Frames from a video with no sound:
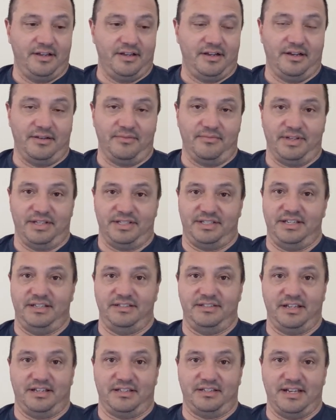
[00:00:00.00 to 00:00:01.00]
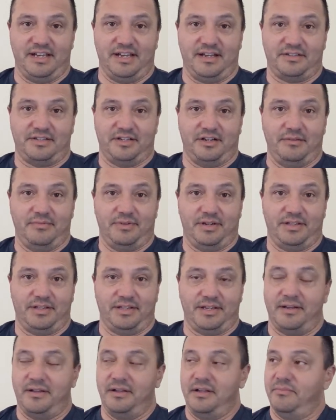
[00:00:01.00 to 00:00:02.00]
I said TikTok. Sorry about
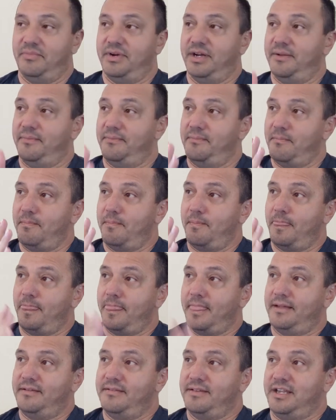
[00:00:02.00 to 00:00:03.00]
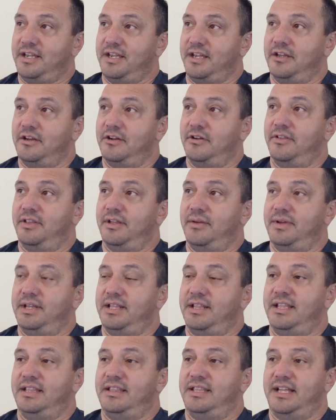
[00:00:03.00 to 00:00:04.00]
that. But
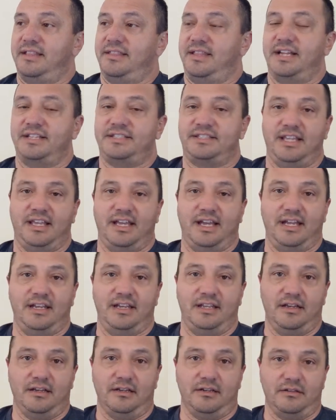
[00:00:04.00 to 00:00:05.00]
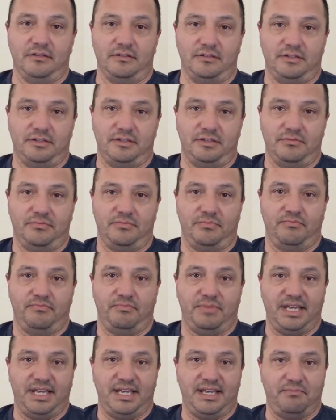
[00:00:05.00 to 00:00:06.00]
that's the idea, to
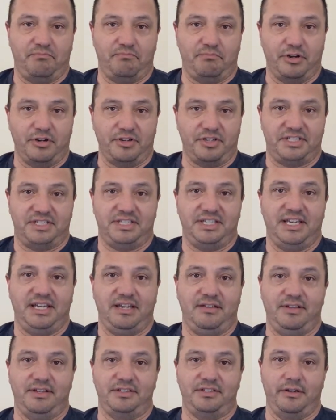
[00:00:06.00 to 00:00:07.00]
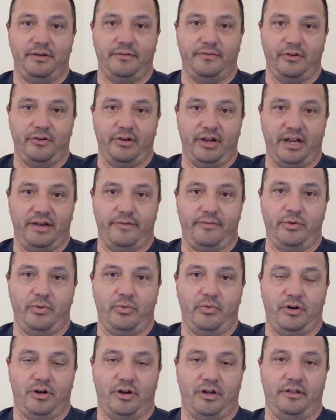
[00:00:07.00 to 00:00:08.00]
be perceived as if you're
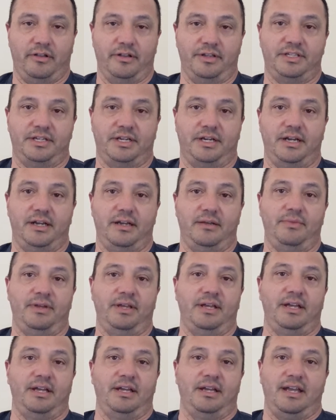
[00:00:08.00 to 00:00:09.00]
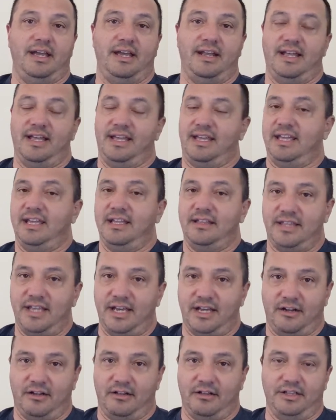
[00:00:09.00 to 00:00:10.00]
everywhere all the time. And I get
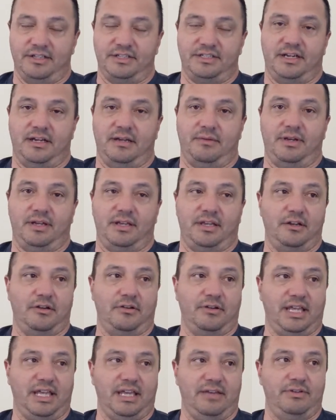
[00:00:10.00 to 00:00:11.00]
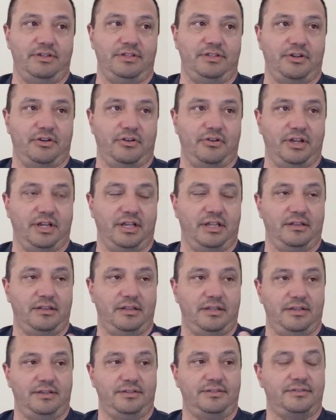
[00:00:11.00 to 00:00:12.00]
that all the time. Even during
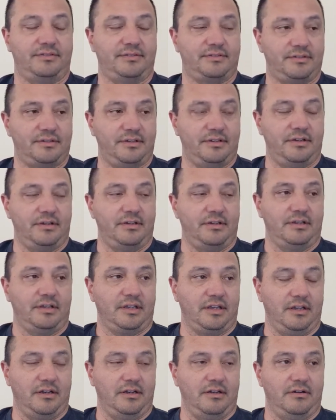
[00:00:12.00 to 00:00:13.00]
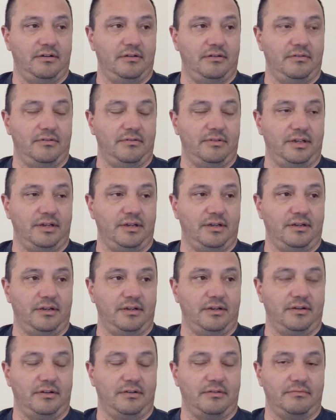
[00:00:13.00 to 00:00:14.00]
this,
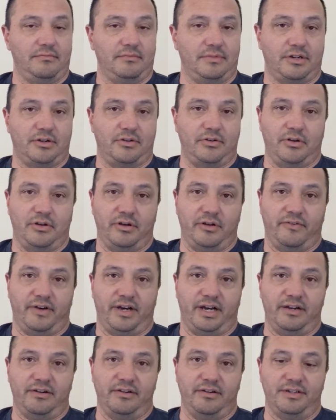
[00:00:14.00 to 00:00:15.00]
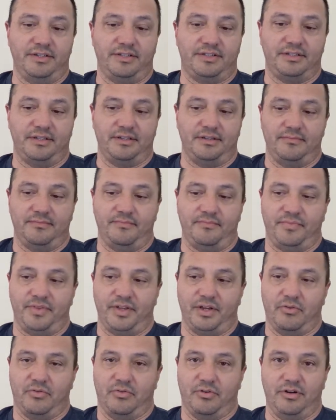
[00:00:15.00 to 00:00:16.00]
the coronavirus and
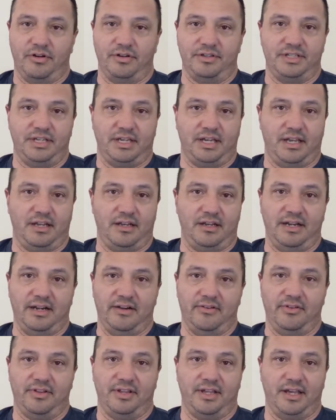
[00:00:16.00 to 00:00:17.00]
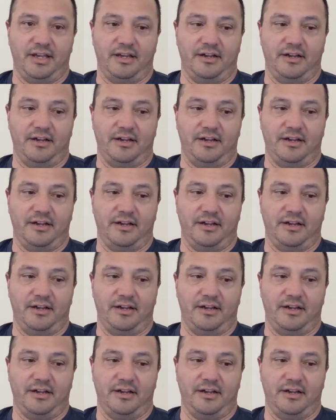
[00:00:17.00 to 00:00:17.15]
the quarantine and everything